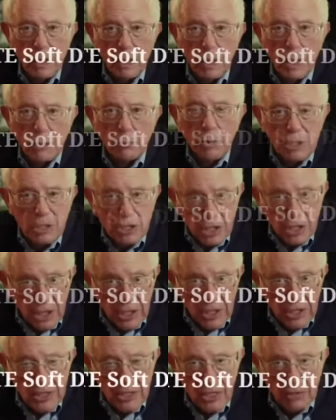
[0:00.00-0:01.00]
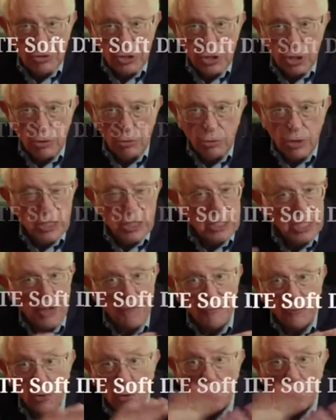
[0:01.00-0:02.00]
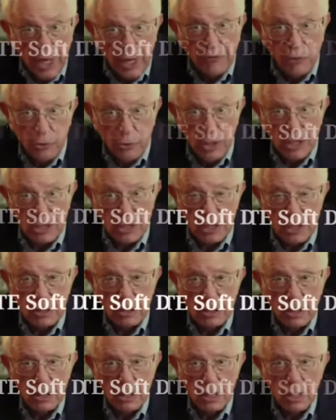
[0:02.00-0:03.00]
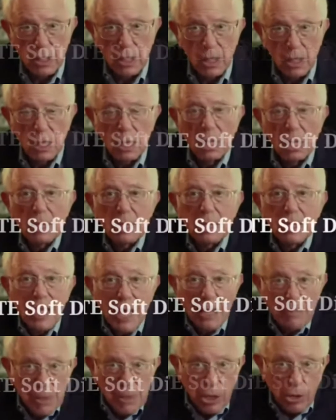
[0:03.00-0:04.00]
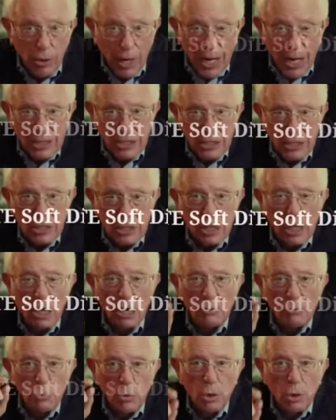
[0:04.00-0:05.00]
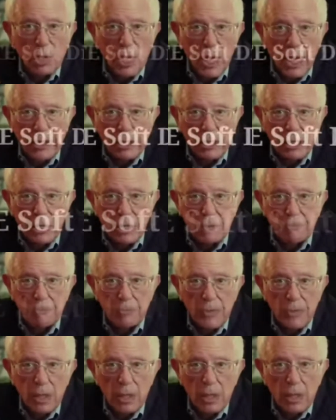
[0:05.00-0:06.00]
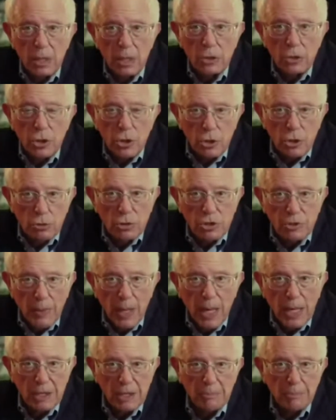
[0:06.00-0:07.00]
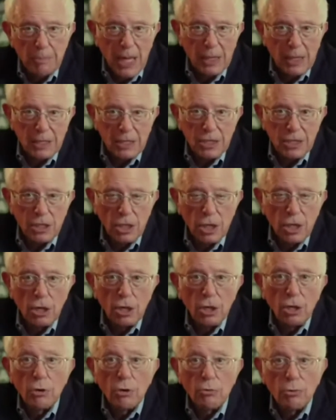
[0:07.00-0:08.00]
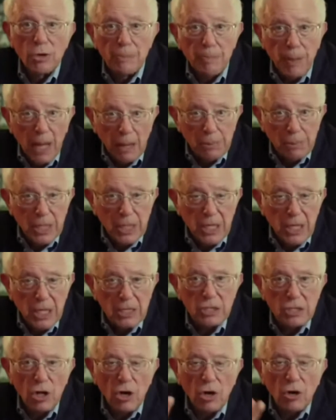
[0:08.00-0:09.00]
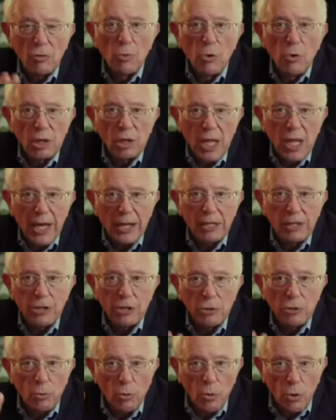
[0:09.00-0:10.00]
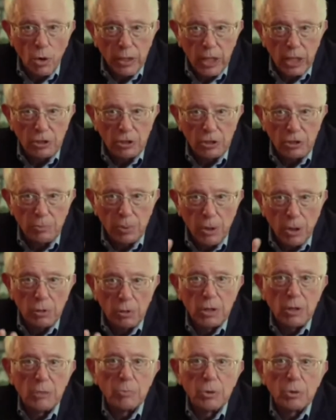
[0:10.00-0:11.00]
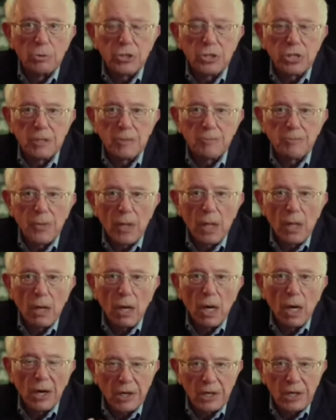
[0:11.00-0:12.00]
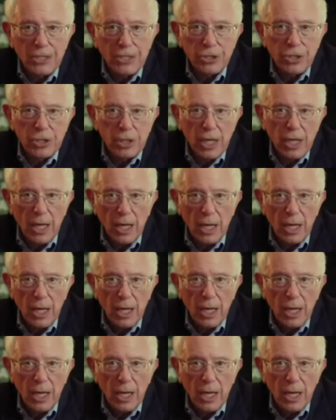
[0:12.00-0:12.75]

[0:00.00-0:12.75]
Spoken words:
and what studies have shown is that for whatever reason, Democrats are more likely to use mail-in ballots. Republicans are more likely to walk into polling booths on election day.